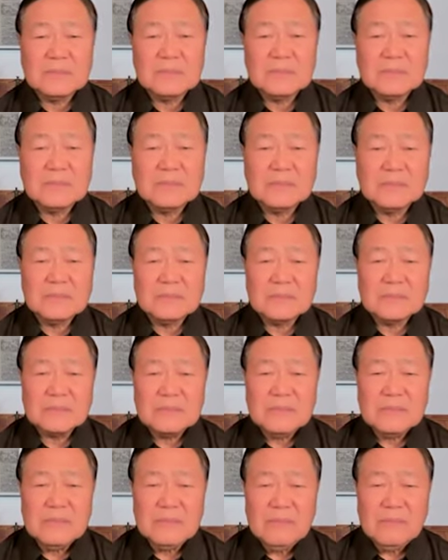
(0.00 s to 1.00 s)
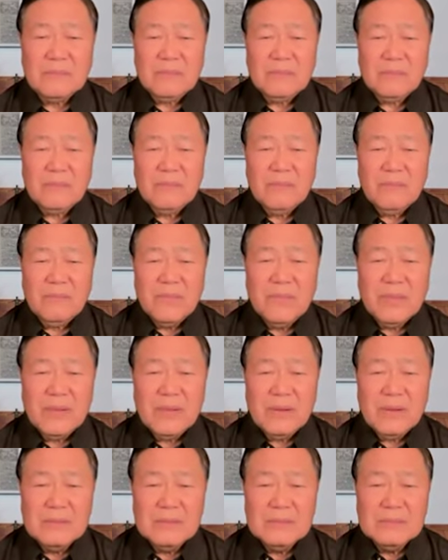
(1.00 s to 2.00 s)

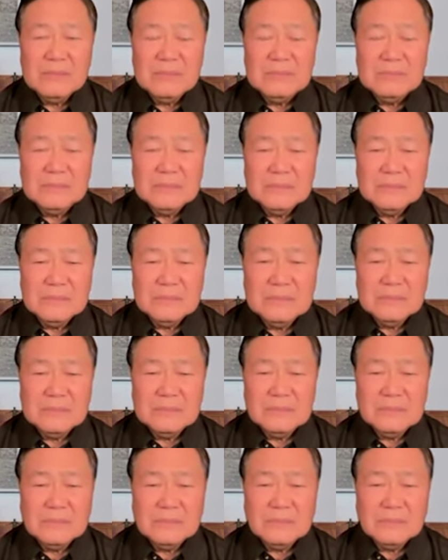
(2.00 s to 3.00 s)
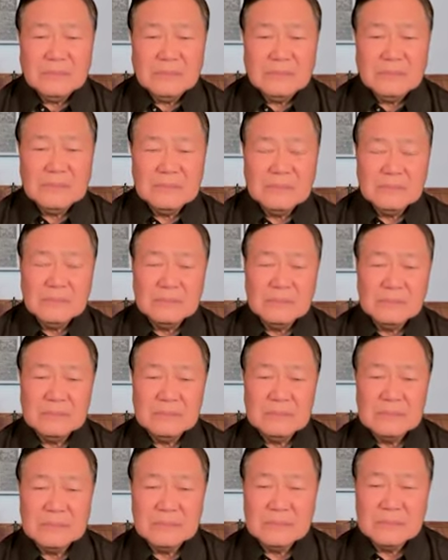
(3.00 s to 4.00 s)

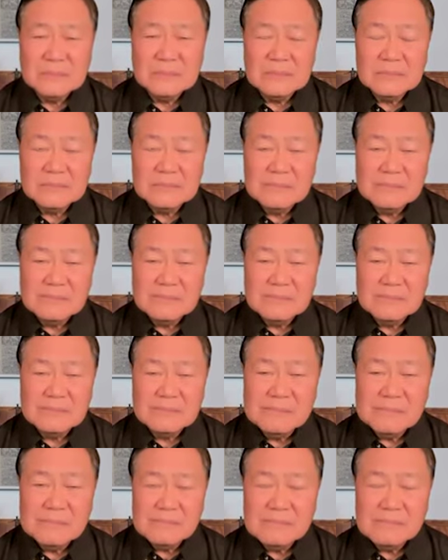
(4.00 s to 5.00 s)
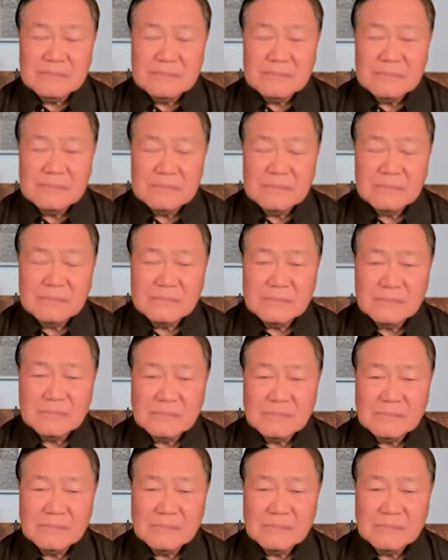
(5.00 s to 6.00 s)

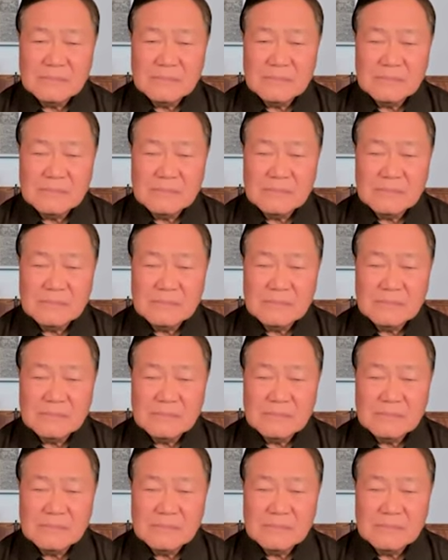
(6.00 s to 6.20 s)
The person shown says nothing.